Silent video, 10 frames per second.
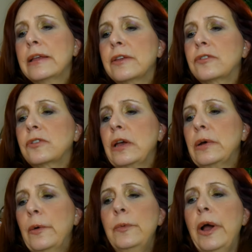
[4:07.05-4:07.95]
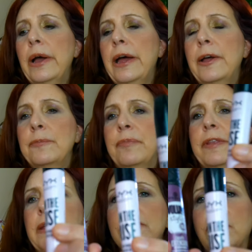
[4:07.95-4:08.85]
So um,
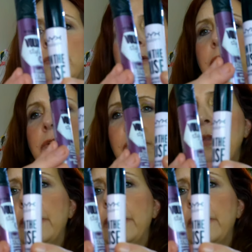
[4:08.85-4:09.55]
these are the two